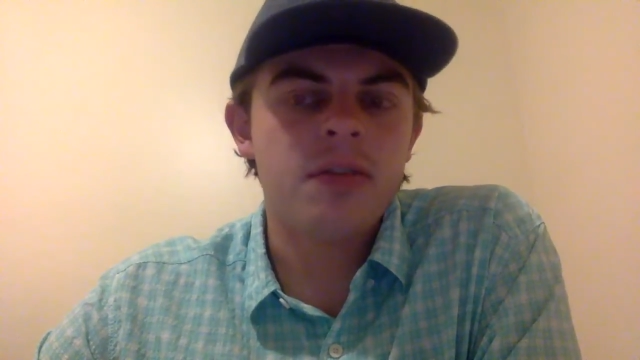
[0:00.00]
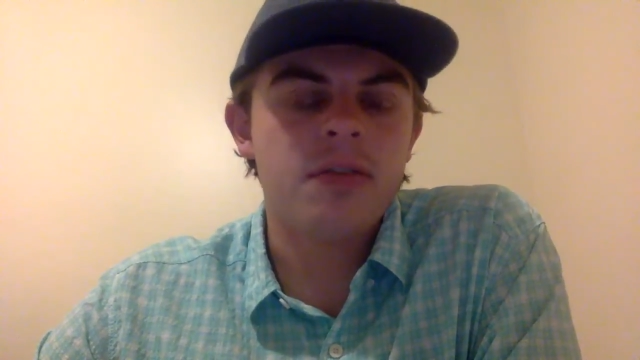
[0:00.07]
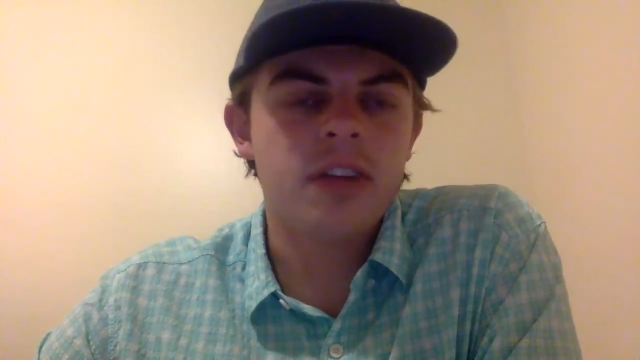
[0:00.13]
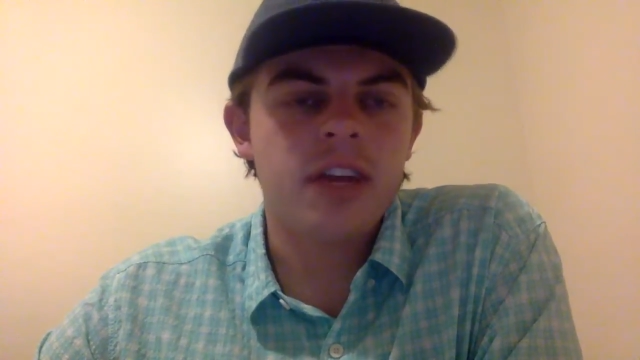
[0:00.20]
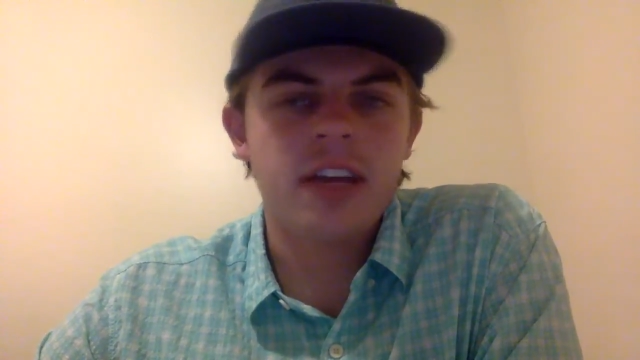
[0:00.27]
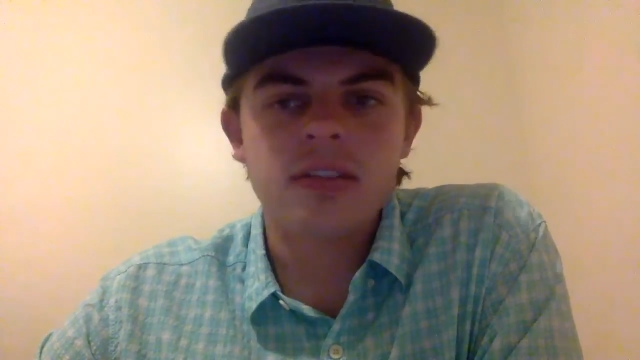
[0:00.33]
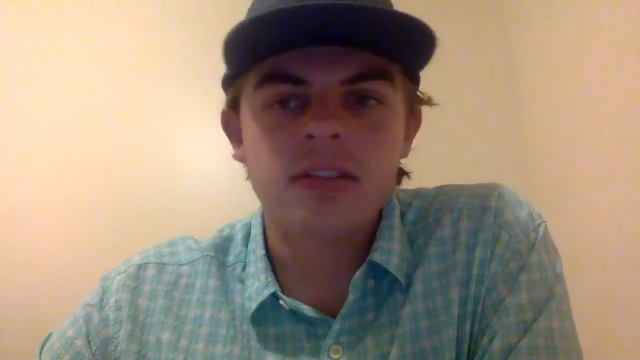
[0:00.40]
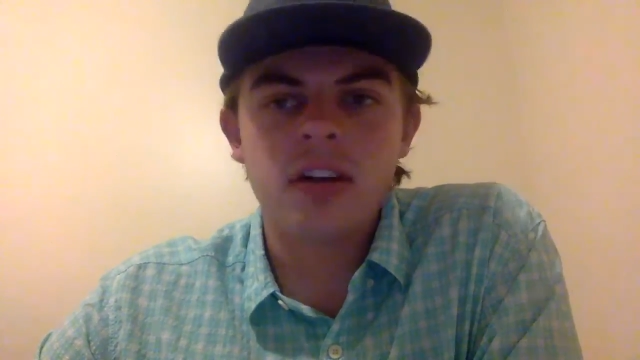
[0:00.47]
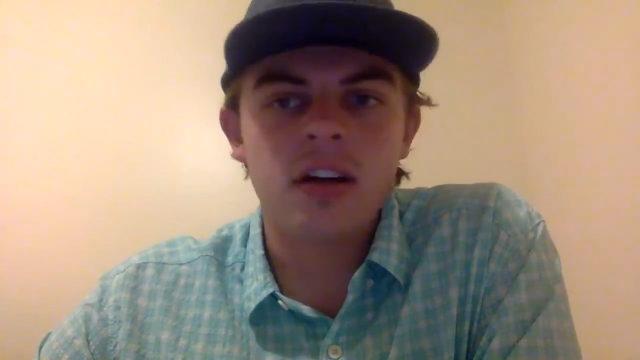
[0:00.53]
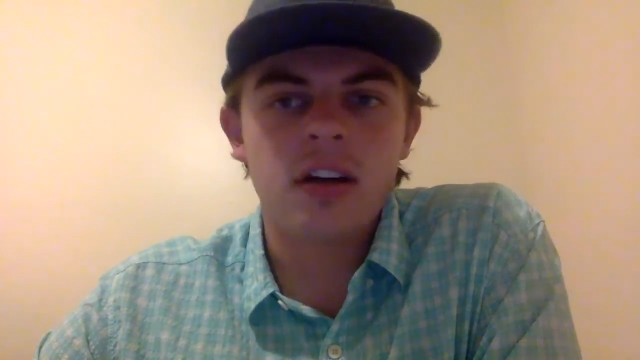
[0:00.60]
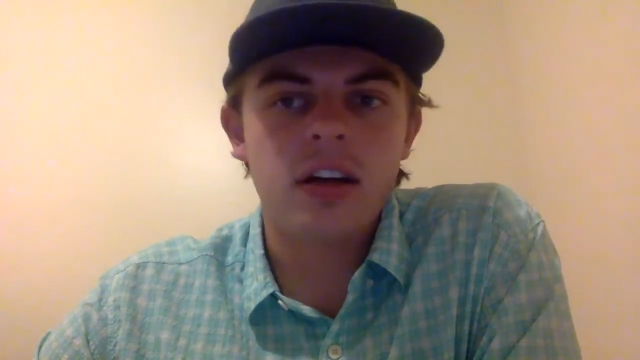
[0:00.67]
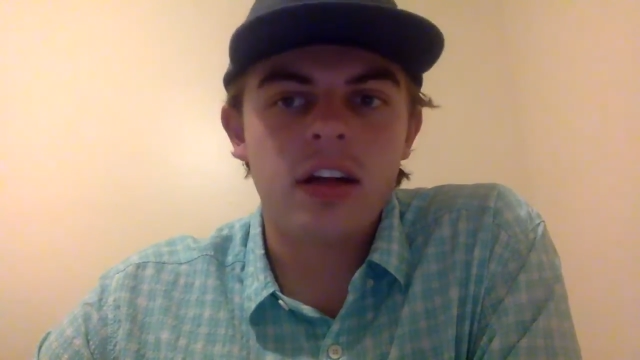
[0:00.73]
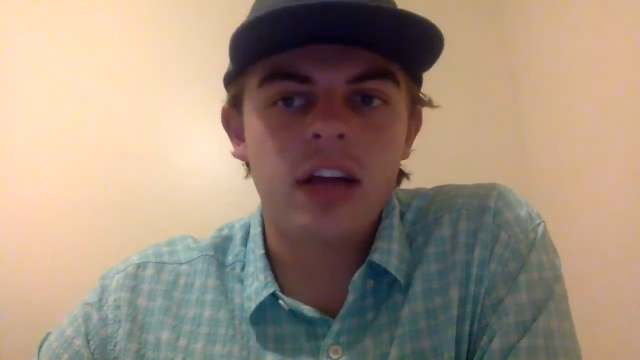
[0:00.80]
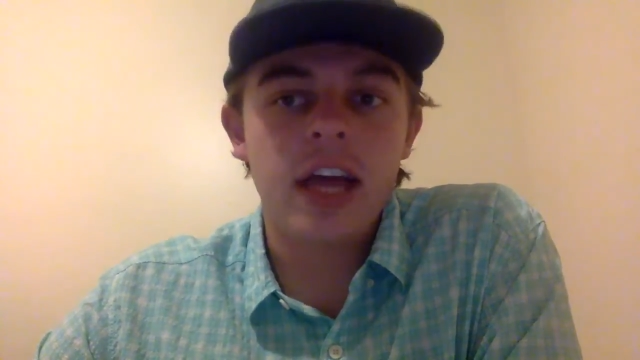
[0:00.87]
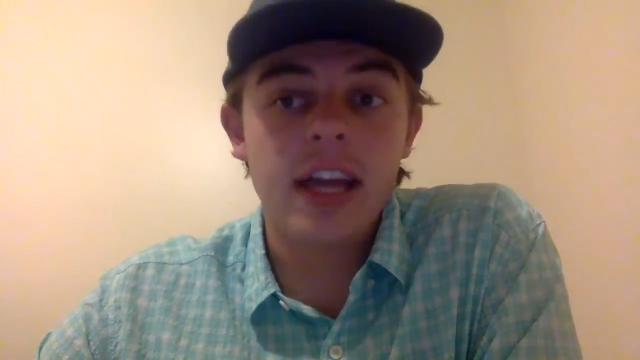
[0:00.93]
for
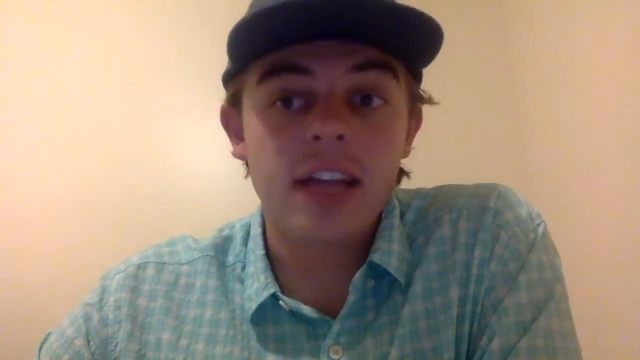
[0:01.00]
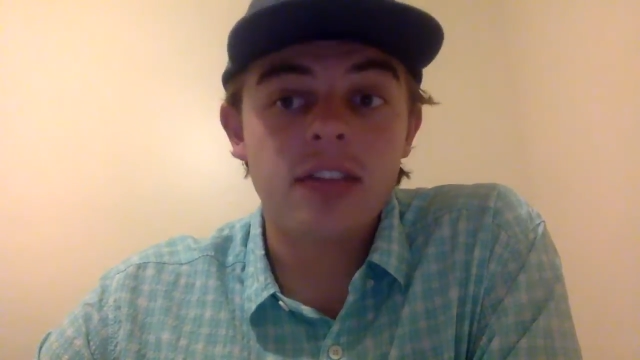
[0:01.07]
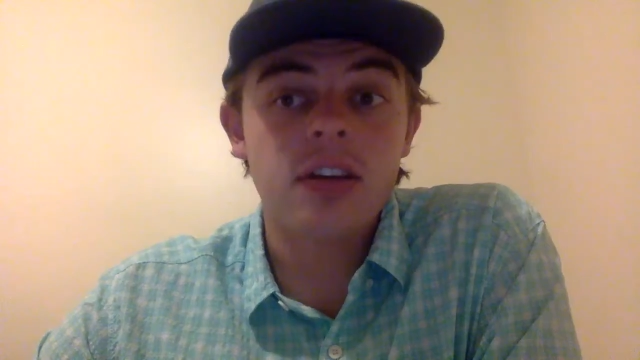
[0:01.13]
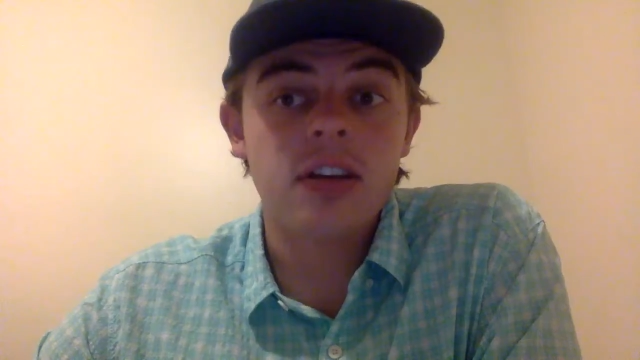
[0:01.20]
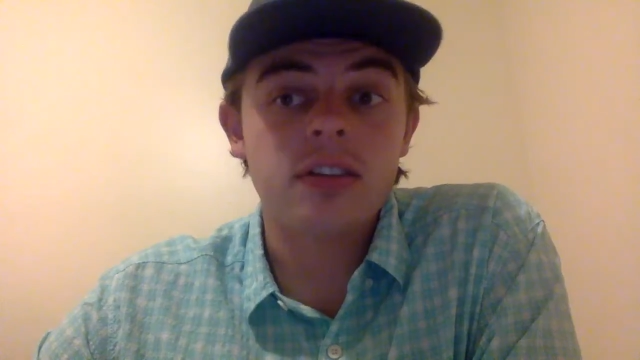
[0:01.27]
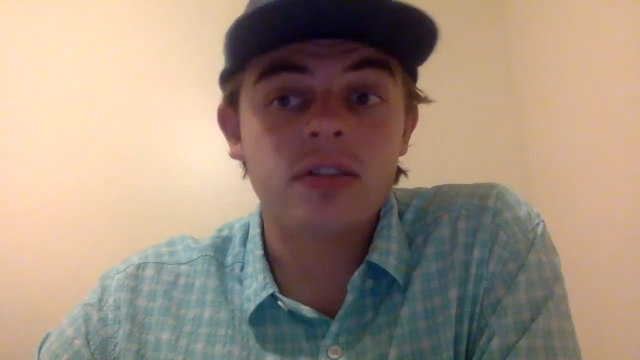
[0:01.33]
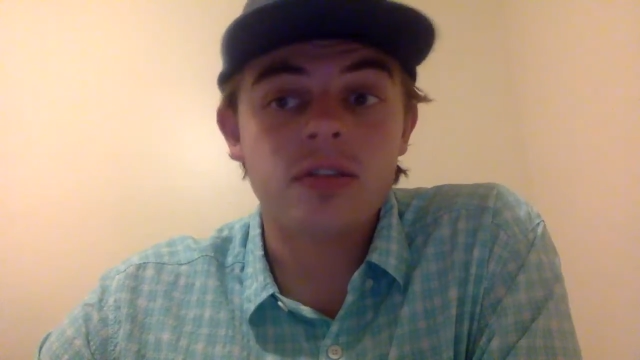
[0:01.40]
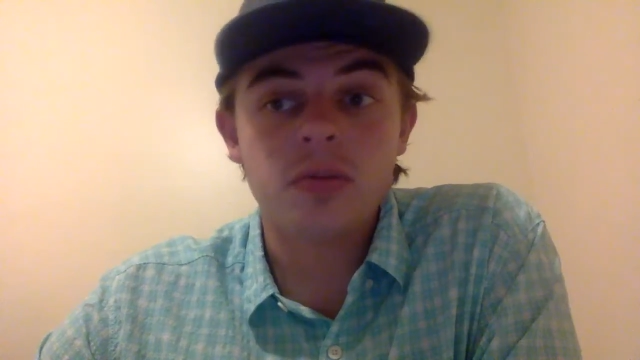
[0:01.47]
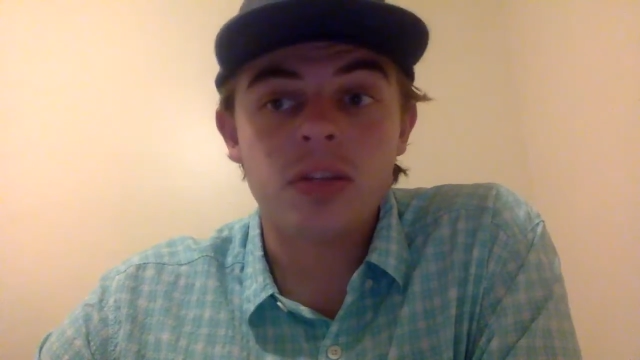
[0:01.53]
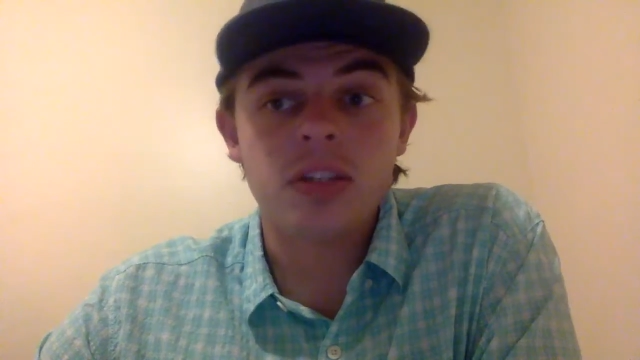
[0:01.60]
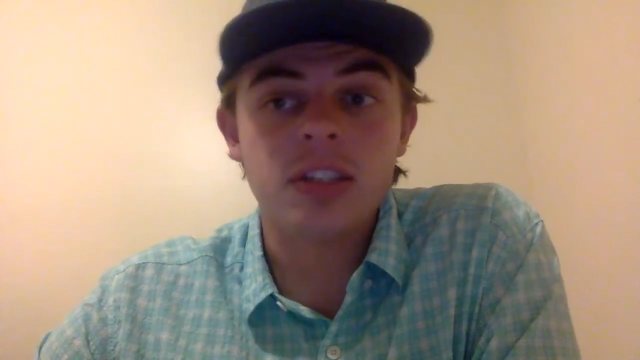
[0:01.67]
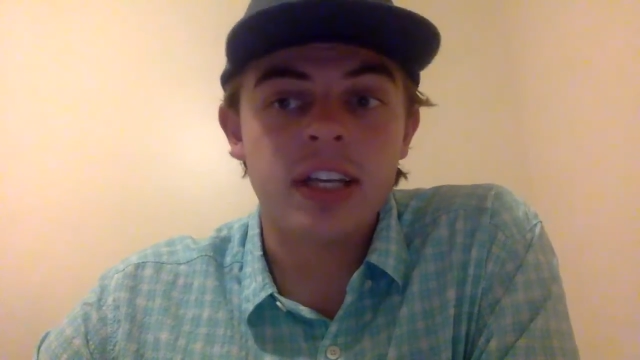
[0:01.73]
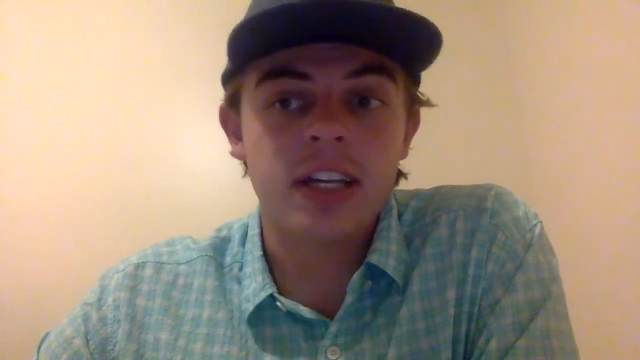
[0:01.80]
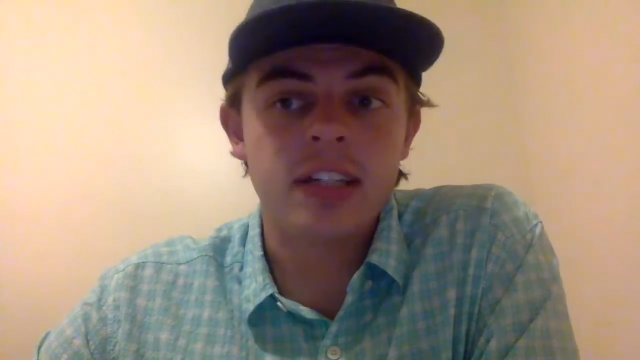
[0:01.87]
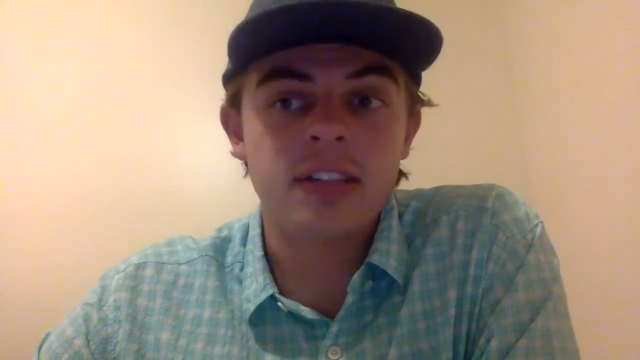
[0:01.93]
hands-on consumer
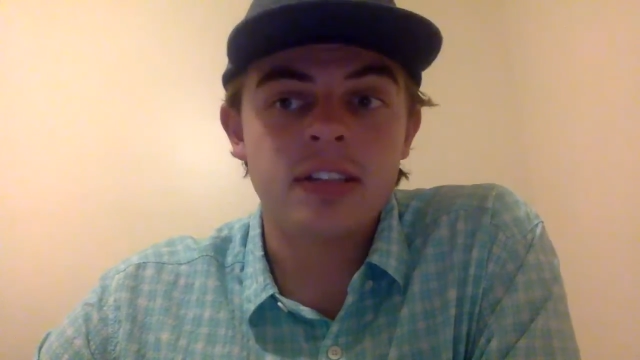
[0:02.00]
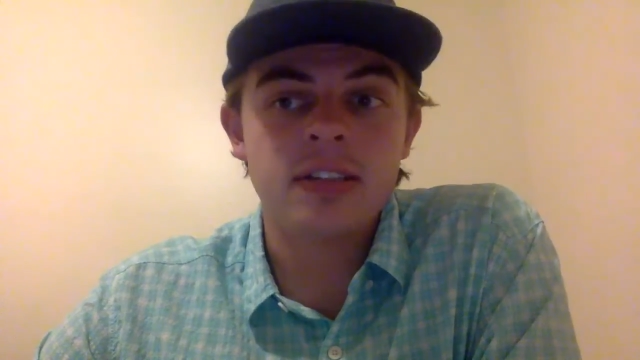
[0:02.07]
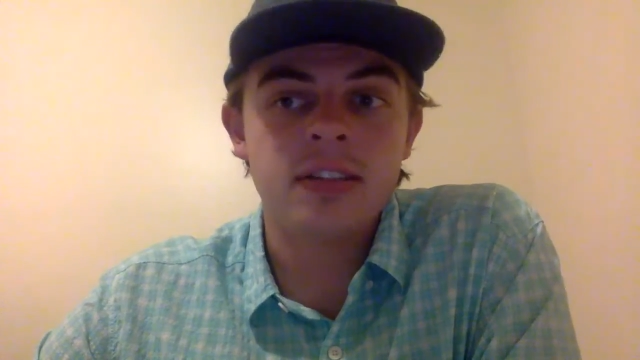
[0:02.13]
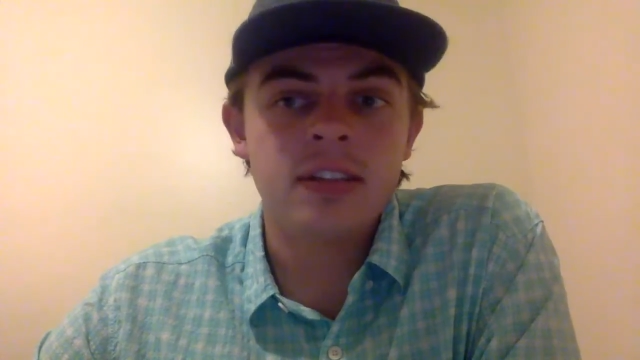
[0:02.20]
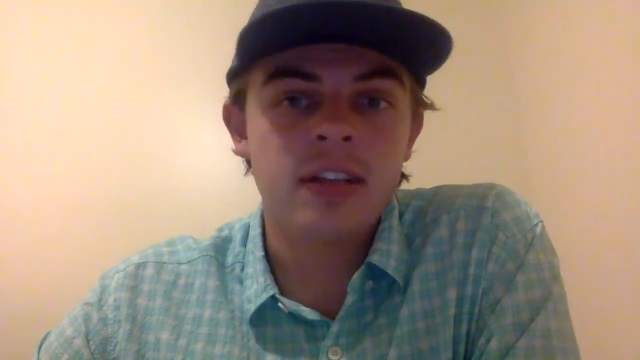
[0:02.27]
education.